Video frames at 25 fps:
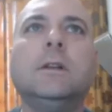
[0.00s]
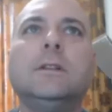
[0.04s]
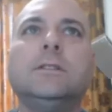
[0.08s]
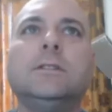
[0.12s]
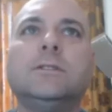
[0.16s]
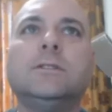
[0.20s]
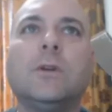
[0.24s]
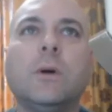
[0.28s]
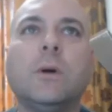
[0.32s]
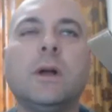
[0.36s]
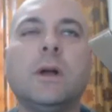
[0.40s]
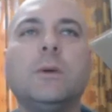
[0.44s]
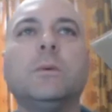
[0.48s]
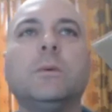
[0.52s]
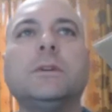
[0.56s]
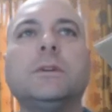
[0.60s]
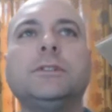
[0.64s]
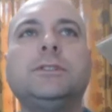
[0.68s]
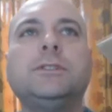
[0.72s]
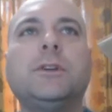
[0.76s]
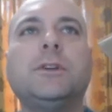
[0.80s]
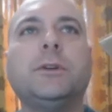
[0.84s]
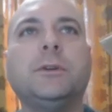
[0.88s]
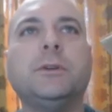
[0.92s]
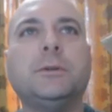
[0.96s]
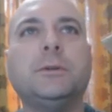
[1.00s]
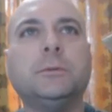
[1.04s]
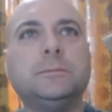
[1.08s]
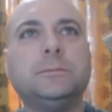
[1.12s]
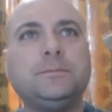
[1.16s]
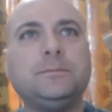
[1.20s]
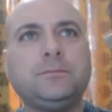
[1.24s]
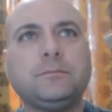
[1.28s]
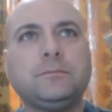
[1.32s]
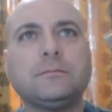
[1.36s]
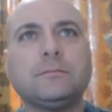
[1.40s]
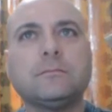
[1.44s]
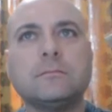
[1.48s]
So I want to show you
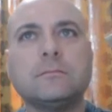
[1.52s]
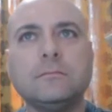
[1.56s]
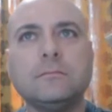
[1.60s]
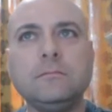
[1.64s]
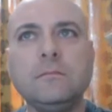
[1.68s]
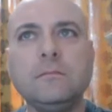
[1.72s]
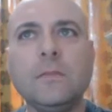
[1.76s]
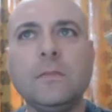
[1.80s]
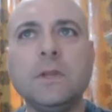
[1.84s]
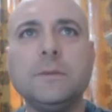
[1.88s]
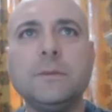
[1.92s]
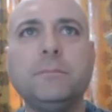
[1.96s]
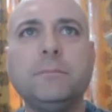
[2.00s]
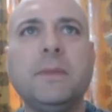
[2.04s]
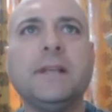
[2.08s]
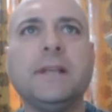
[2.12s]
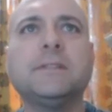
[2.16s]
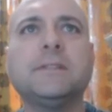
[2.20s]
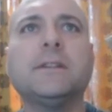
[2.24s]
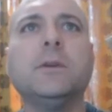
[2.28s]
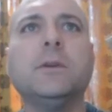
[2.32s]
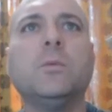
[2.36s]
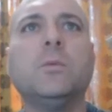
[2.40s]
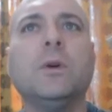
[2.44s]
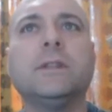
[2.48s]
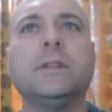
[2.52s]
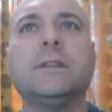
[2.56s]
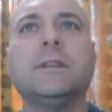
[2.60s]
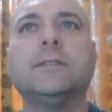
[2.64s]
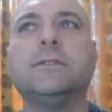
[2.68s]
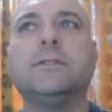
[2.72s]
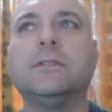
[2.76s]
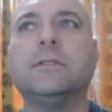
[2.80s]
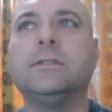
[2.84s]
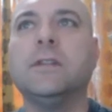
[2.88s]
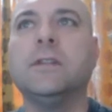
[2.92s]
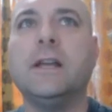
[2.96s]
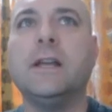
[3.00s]
basically what this
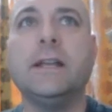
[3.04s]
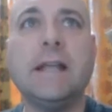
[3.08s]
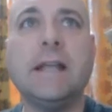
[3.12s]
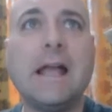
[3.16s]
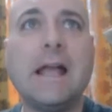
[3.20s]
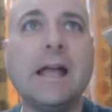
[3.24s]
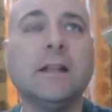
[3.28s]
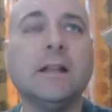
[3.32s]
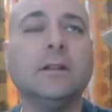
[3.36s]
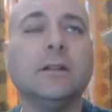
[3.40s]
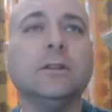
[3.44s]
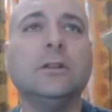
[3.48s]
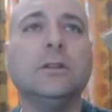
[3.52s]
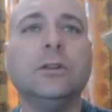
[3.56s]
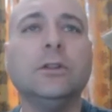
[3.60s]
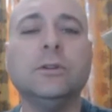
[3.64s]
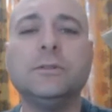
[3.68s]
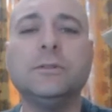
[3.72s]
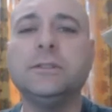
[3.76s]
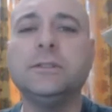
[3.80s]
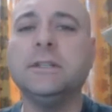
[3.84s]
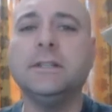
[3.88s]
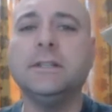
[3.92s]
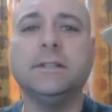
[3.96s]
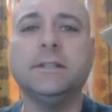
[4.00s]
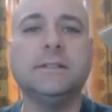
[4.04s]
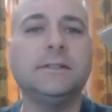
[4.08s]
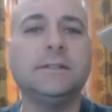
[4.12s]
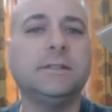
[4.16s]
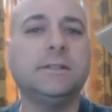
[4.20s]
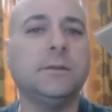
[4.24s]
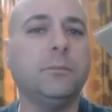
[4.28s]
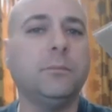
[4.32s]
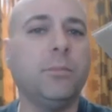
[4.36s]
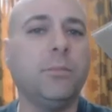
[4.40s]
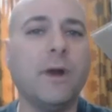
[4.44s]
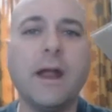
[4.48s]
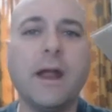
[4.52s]
looks like, and Luke's
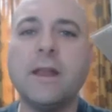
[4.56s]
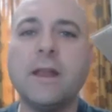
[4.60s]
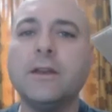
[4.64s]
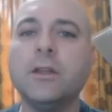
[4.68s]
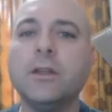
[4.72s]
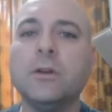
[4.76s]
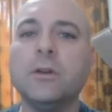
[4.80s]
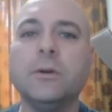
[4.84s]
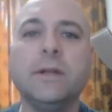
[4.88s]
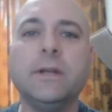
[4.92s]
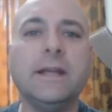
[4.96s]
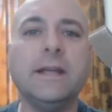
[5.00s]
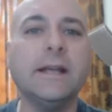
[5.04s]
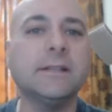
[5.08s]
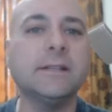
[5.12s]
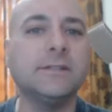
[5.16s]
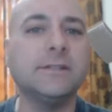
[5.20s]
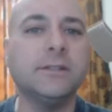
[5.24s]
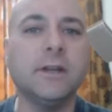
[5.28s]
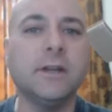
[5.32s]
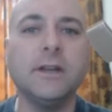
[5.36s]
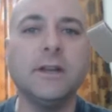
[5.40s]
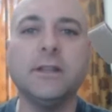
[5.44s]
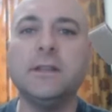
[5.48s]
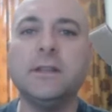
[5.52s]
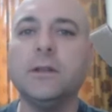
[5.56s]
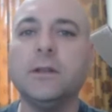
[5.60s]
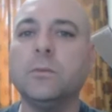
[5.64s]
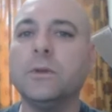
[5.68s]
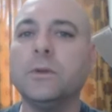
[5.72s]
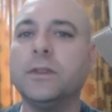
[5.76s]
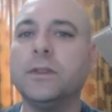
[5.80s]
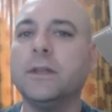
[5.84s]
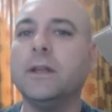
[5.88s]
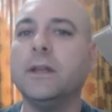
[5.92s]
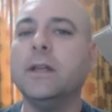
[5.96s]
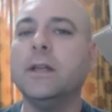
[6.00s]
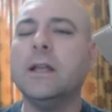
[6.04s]
is brand new. He hasn't done anything
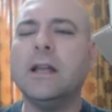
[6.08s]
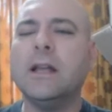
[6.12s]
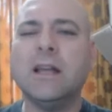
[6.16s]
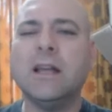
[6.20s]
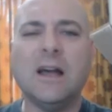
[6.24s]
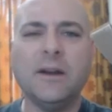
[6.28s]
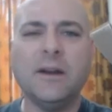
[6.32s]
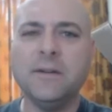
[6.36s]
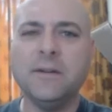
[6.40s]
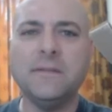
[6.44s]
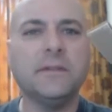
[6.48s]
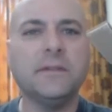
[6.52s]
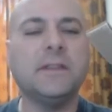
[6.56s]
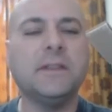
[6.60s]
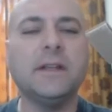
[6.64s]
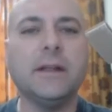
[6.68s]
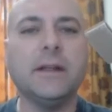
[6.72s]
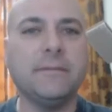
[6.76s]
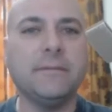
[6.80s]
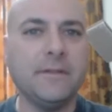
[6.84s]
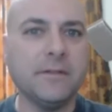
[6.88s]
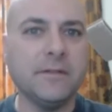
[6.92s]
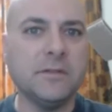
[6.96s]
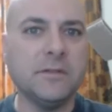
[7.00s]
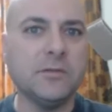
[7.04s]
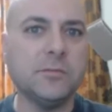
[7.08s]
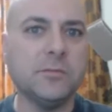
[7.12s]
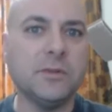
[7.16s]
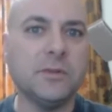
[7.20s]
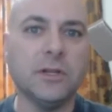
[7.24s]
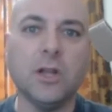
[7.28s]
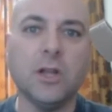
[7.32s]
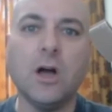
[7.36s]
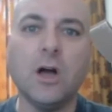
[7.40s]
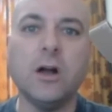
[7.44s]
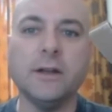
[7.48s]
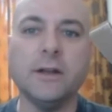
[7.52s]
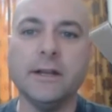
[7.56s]
with it. I don't even think I've given him the
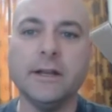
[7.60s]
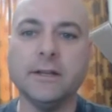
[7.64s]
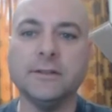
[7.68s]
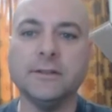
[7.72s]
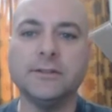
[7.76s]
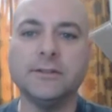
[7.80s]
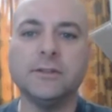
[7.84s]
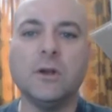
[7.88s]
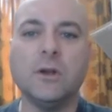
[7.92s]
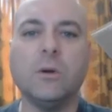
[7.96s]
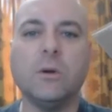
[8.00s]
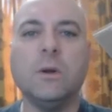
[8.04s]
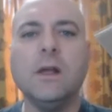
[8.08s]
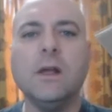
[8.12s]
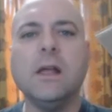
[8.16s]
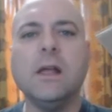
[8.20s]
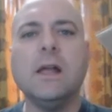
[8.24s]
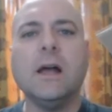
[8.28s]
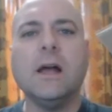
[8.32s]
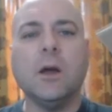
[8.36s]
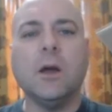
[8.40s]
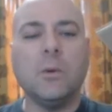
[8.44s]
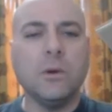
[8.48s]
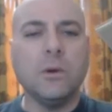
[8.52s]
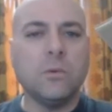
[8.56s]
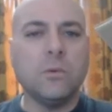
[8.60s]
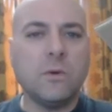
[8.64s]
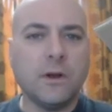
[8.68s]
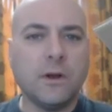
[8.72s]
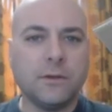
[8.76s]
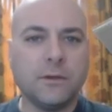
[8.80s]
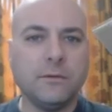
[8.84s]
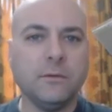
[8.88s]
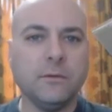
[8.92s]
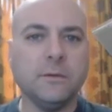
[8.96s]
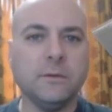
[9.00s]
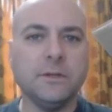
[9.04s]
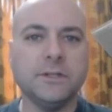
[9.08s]
login, so I want to
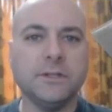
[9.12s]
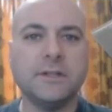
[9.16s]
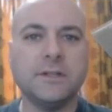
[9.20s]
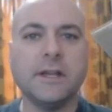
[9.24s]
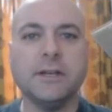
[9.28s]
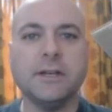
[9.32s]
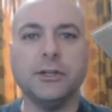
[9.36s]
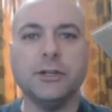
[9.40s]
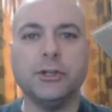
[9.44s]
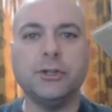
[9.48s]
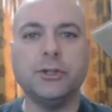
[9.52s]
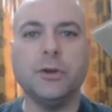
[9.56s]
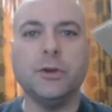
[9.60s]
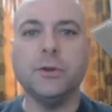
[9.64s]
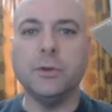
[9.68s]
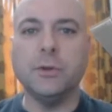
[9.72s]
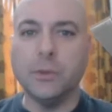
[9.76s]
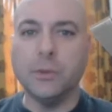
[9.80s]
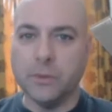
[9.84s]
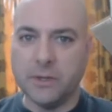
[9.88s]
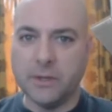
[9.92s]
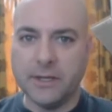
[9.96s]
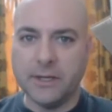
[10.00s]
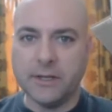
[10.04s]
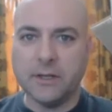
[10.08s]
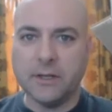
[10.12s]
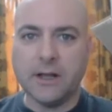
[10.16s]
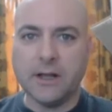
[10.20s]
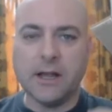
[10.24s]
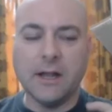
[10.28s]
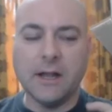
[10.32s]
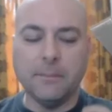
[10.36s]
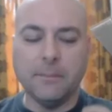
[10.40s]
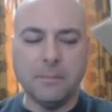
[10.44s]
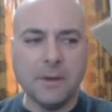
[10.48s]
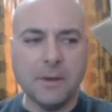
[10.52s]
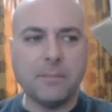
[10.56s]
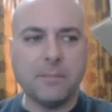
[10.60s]
walk through and just kind of show you
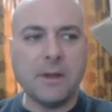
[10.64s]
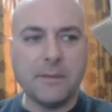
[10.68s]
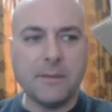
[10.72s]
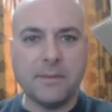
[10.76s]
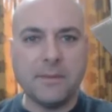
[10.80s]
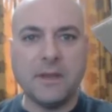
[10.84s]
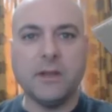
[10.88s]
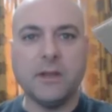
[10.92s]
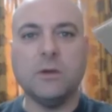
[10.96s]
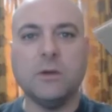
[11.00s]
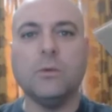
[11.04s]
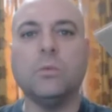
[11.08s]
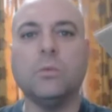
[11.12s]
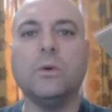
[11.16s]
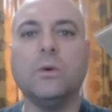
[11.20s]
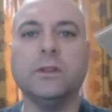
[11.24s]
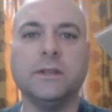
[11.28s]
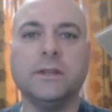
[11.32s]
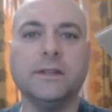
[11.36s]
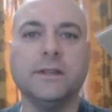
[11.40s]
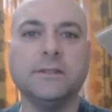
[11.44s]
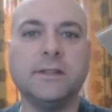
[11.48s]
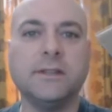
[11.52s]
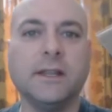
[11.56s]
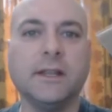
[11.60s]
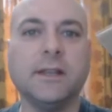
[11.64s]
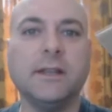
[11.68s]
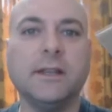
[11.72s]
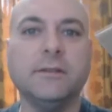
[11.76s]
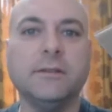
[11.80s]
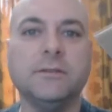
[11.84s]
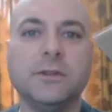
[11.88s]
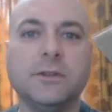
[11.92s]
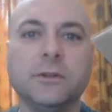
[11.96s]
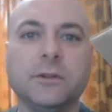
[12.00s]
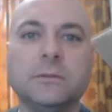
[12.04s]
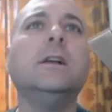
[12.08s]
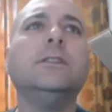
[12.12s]
bit by bit what this thing
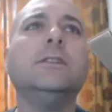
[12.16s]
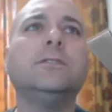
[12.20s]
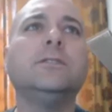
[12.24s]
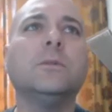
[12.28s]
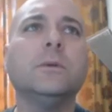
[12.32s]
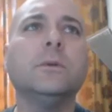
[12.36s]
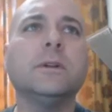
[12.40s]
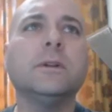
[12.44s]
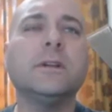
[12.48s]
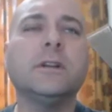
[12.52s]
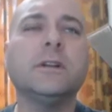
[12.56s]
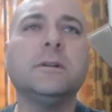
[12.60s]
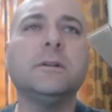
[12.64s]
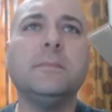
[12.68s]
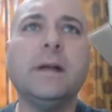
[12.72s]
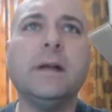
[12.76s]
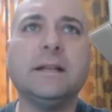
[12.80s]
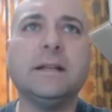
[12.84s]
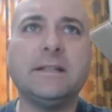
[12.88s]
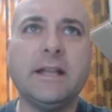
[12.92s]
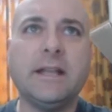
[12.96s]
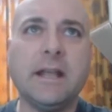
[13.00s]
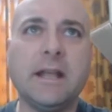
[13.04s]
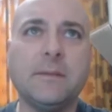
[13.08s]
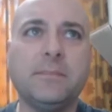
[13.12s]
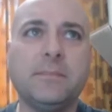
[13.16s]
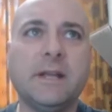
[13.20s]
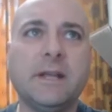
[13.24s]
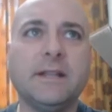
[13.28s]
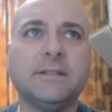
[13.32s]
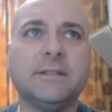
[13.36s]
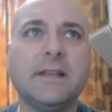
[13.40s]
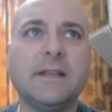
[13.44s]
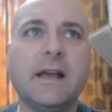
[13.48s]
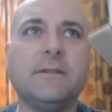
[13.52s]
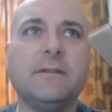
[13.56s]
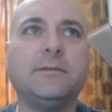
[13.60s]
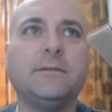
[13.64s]
gives you. So we're going to come back to
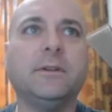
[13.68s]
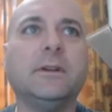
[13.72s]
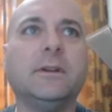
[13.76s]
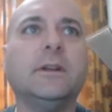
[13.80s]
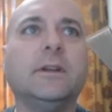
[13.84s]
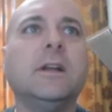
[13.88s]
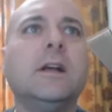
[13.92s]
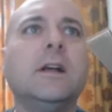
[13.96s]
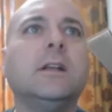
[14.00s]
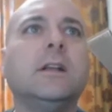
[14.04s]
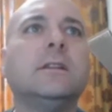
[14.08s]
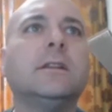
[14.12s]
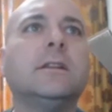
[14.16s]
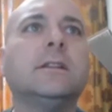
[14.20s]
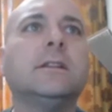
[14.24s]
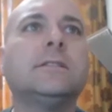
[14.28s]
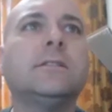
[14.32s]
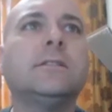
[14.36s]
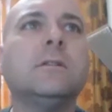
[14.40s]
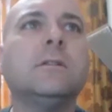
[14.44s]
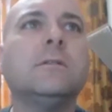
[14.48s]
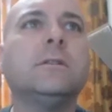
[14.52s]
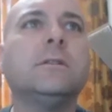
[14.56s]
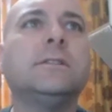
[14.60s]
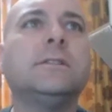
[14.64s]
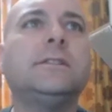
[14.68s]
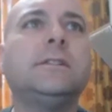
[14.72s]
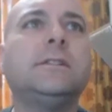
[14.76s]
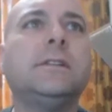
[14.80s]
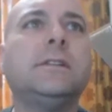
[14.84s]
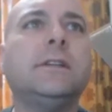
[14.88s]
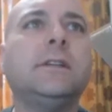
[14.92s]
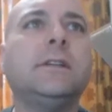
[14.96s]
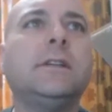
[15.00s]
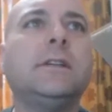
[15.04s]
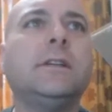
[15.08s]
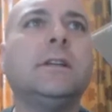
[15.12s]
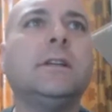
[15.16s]
campaigns after. Let's go to
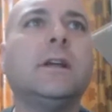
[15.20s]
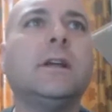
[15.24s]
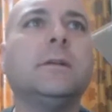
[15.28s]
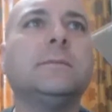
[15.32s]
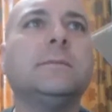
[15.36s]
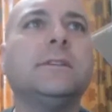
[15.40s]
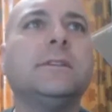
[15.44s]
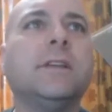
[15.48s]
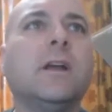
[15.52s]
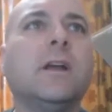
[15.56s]
see, let me see,